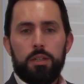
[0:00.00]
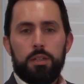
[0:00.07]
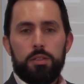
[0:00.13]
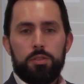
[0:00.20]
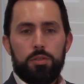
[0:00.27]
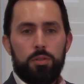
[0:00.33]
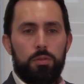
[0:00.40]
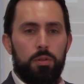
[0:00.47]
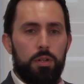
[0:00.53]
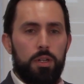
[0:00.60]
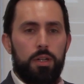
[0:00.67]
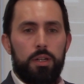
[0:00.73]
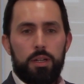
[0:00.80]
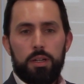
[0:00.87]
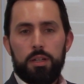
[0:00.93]
So
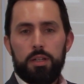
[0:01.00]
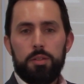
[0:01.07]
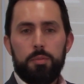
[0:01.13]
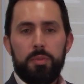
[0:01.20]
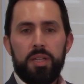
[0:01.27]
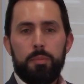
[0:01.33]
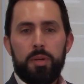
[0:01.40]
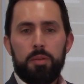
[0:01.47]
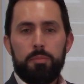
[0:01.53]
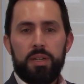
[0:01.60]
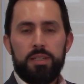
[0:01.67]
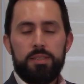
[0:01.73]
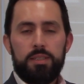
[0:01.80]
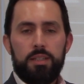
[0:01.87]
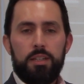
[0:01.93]
a little bit about
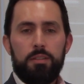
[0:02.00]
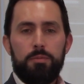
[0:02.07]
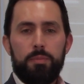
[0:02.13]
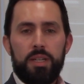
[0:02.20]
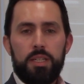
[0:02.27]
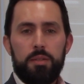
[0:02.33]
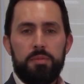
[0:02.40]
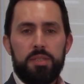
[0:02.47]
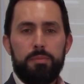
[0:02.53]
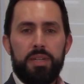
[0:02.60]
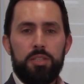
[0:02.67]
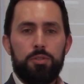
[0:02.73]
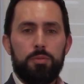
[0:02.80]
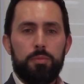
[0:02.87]
myself. My name is Mathieu